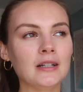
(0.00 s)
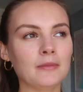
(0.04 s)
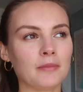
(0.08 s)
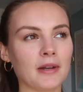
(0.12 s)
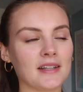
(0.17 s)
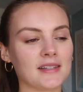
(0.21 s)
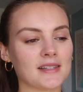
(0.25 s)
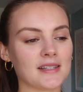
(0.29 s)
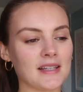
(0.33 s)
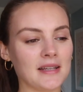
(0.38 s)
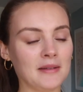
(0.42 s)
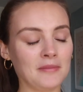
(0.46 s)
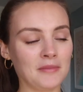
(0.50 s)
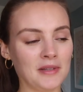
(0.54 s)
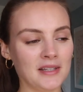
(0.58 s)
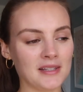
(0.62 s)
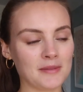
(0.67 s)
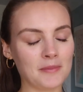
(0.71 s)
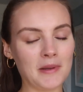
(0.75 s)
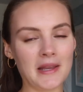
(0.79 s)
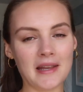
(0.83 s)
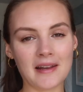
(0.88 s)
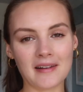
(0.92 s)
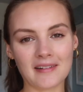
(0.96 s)
bless him, has
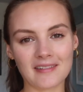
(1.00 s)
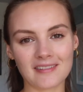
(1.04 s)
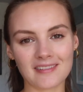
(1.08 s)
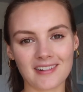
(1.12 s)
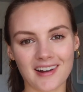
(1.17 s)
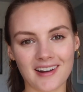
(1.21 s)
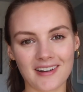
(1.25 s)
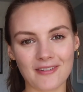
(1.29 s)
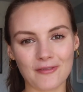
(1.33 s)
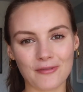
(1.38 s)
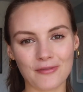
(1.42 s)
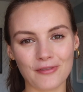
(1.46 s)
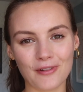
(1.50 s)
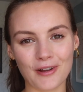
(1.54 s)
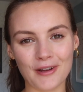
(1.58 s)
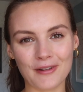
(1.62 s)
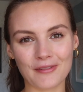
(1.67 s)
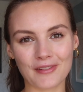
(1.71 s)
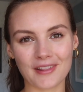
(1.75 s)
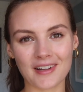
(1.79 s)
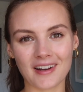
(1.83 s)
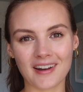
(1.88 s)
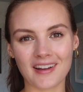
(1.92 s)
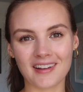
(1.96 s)
been kind of
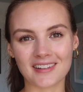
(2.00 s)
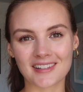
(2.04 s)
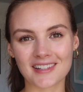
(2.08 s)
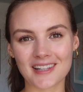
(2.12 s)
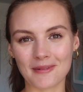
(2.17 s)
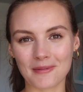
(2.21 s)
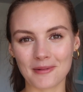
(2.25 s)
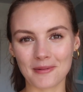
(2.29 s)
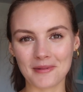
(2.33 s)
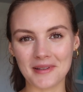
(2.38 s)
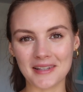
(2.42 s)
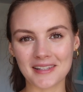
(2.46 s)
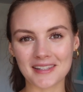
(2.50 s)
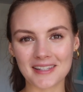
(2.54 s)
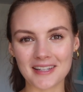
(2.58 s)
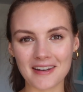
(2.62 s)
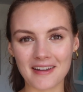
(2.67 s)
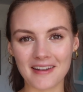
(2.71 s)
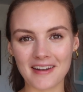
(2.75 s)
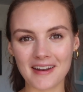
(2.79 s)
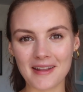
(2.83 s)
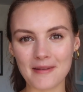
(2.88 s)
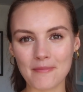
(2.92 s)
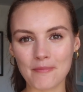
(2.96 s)
over the last couple of weeks
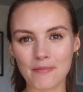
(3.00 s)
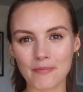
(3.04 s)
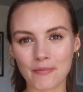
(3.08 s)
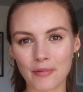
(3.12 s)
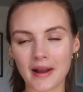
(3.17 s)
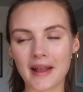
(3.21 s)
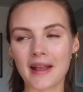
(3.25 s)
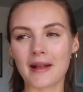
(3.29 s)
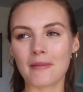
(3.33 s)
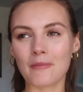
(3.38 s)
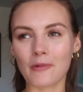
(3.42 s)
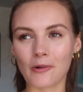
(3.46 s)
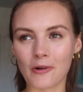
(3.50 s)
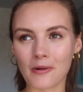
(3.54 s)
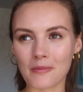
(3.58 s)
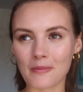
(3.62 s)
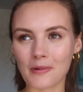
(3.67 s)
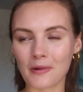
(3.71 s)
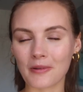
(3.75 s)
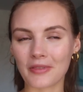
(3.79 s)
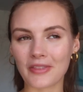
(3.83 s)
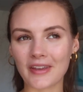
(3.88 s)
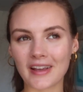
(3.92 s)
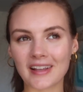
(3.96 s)
slowly bringing more and
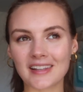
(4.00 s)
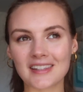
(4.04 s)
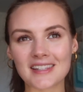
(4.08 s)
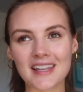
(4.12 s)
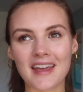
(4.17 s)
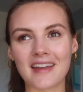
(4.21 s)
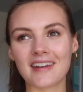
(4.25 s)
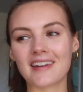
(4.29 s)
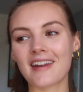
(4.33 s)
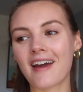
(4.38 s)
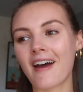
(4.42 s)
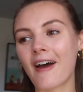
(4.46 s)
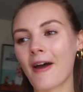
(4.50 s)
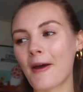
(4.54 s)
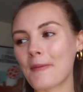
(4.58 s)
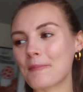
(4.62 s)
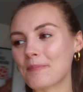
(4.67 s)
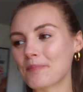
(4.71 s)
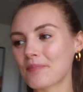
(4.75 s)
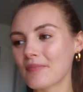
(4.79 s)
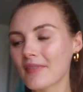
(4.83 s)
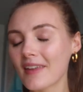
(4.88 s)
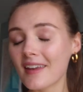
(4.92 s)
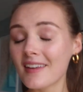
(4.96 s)
more things in.
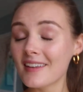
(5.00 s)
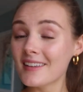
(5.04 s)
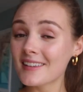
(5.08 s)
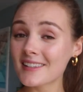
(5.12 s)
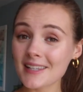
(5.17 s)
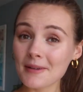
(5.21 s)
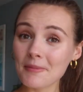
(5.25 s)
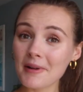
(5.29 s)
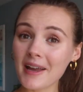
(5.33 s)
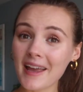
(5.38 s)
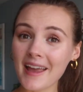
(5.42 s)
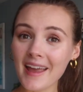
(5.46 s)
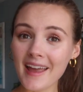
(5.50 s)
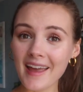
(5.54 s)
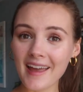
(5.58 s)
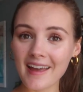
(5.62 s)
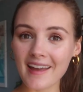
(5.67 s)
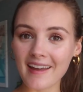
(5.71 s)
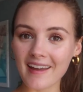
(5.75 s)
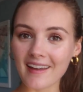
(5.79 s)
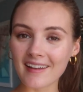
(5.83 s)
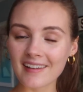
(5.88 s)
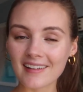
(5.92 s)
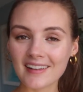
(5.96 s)
So we're
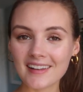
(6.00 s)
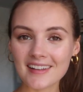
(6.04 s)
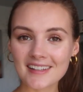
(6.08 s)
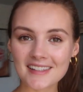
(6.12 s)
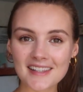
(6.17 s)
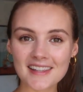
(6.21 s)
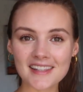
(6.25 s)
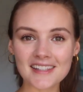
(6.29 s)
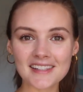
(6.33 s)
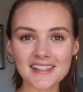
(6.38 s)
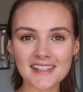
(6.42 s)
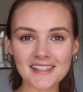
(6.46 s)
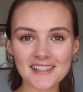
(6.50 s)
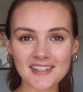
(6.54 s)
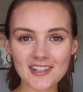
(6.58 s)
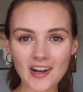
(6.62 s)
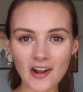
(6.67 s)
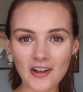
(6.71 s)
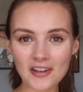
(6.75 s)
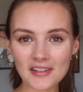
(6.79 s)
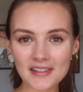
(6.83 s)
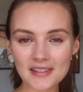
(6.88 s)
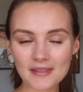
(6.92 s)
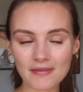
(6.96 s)
here. So this is
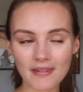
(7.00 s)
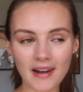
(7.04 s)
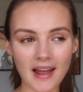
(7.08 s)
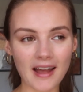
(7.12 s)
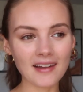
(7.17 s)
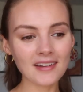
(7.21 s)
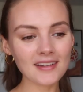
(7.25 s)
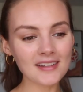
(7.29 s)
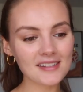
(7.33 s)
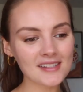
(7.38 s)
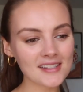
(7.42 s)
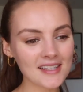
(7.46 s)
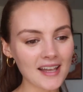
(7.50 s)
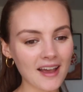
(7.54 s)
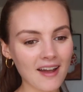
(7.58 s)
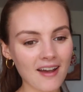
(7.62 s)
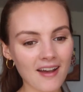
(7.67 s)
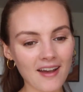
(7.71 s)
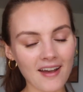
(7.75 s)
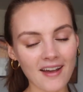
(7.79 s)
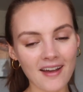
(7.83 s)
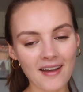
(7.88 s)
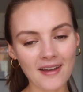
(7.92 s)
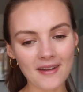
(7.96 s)
Joe's flat.
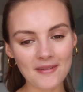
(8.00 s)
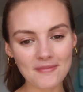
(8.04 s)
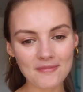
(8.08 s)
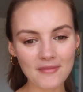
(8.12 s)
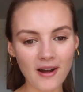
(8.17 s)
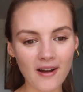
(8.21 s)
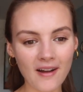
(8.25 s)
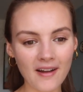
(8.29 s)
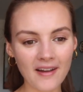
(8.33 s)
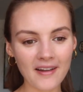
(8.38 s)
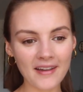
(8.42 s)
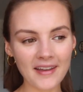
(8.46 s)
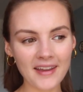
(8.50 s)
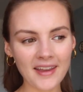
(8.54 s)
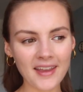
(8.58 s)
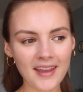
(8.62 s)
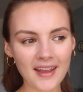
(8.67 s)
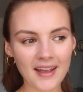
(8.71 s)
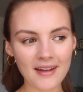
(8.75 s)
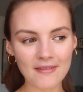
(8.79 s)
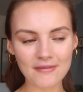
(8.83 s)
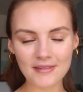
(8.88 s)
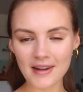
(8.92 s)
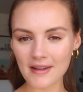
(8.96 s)
I
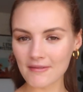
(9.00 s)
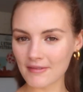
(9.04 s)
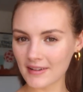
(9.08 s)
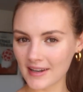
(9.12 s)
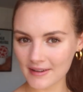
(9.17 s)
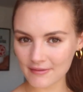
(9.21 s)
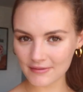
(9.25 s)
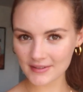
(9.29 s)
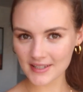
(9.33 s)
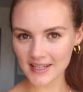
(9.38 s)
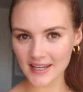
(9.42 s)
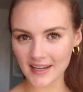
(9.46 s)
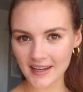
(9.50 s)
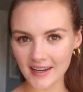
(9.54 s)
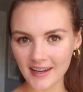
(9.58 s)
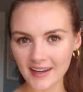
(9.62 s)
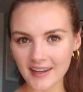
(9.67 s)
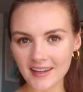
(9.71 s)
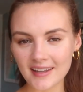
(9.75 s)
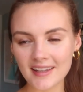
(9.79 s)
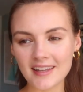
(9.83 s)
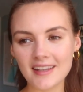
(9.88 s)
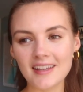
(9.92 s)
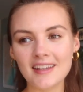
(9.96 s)
have never lived
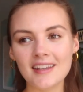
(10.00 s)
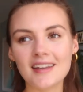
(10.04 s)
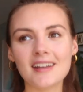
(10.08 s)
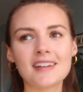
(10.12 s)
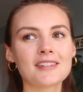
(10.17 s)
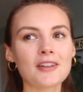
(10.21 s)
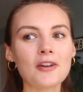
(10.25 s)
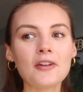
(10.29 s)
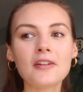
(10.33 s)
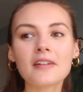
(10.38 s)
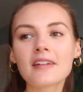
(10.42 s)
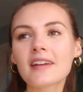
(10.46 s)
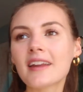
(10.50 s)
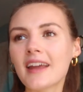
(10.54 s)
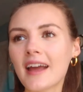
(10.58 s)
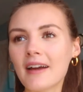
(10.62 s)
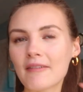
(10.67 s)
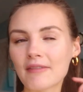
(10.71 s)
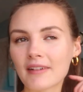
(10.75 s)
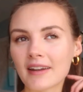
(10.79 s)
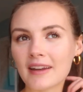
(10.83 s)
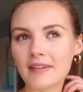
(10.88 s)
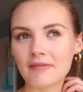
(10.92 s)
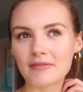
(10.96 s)
here. He has only
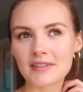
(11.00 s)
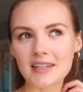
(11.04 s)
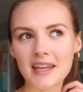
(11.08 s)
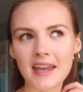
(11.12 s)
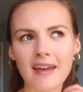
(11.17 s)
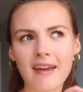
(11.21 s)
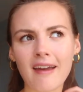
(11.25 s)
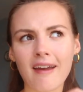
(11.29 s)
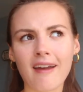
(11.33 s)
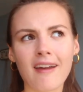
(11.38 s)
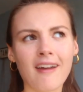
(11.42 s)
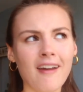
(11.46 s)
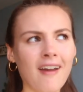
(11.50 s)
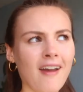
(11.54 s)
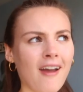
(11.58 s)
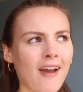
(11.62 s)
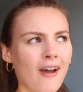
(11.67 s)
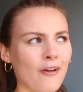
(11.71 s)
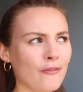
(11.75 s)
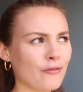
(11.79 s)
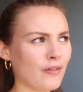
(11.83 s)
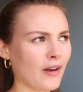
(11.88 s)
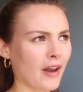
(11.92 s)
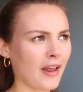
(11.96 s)
ever lived here
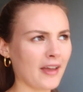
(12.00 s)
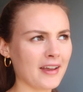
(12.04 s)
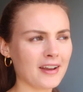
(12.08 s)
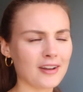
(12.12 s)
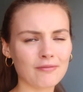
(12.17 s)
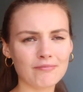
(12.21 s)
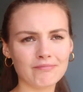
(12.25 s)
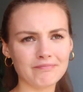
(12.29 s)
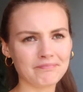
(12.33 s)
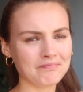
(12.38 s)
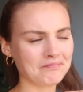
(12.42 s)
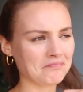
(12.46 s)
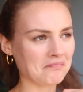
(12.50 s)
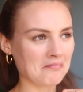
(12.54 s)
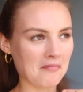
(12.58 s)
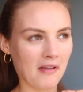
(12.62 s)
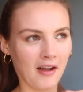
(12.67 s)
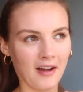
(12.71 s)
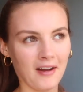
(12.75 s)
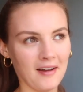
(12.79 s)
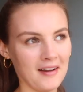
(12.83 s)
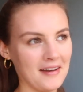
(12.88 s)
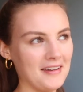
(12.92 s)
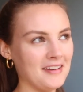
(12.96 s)
for like,
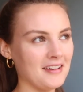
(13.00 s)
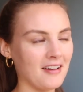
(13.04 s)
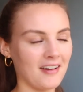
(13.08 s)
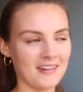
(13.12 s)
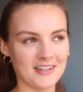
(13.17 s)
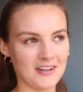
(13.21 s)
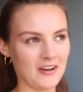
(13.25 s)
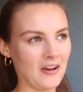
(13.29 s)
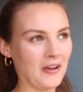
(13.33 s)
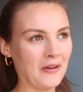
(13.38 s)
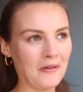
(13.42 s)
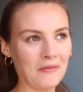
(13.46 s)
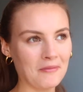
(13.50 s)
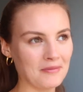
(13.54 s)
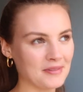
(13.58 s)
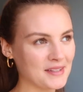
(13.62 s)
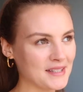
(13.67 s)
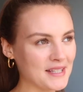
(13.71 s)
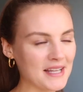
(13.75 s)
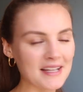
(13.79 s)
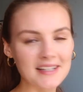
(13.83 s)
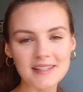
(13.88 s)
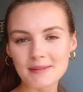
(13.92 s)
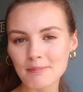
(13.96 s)
I don't know,
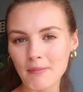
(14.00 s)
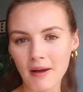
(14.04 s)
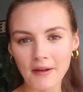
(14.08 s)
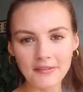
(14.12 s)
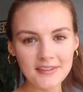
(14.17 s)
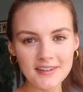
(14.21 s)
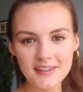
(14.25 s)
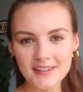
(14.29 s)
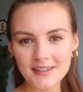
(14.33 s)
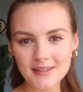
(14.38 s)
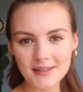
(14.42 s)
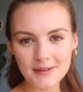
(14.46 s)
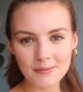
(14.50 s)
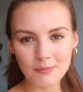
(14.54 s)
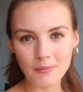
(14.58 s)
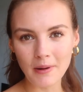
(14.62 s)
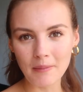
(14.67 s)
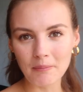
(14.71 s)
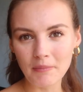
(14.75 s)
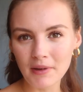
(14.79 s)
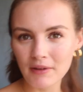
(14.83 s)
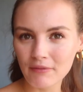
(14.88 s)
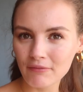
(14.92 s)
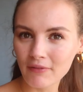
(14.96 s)
6 months
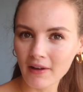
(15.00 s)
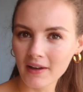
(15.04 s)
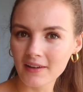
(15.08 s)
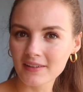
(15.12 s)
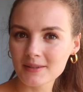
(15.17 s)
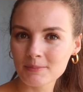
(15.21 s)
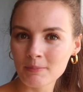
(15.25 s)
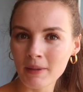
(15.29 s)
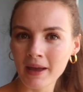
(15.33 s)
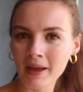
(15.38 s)
when we first